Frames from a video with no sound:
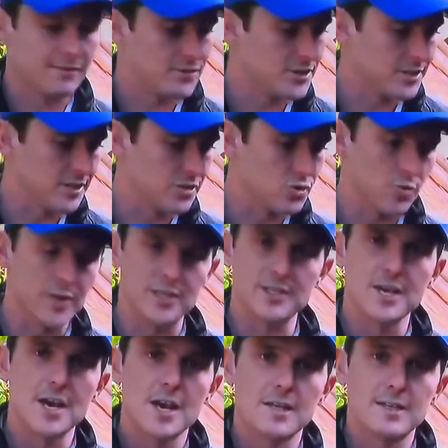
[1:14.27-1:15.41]
I've seen
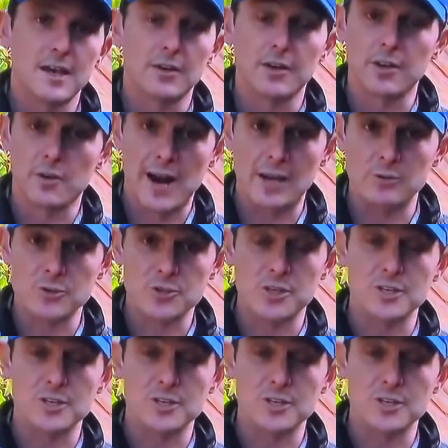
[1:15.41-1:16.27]
trees down on other houses.